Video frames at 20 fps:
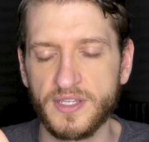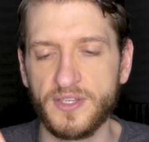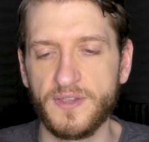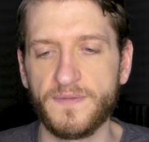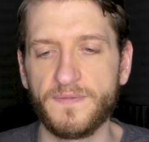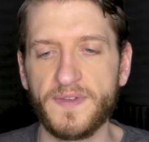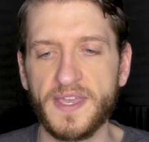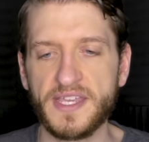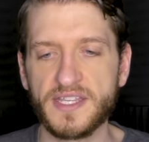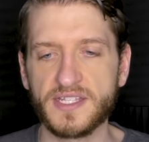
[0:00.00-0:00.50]

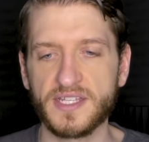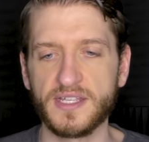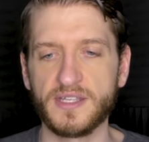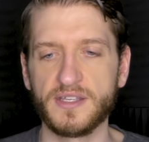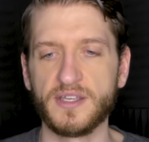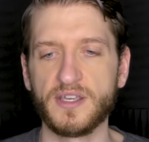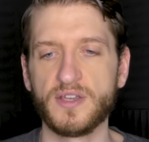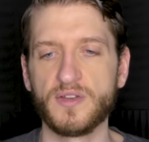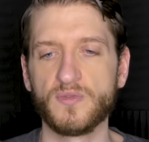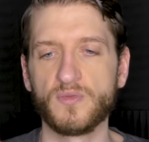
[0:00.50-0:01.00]
You face
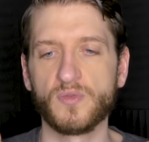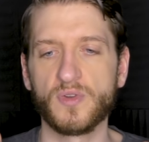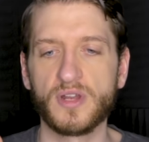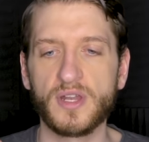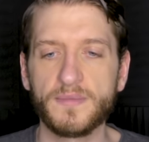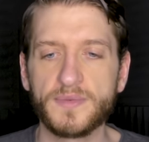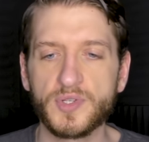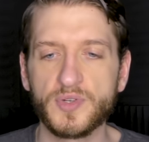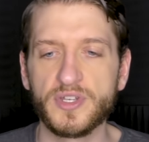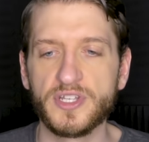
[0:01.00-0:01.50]
it,
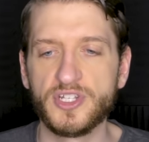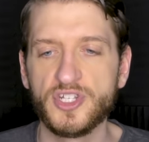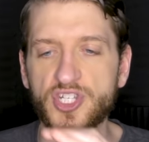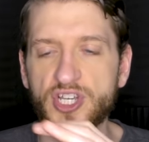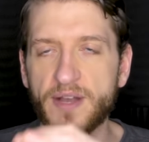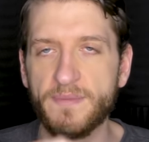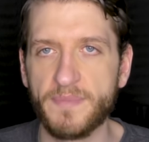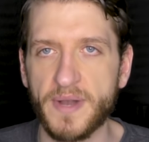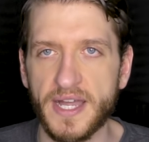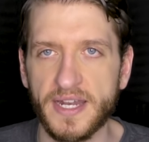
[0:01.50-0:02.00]
run up to it, and
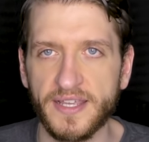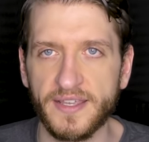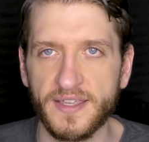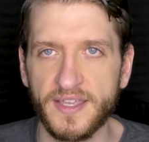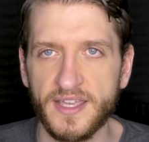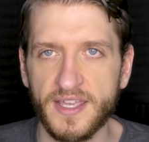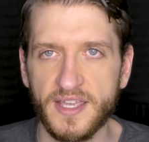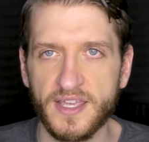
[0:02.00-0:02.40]
jump on it.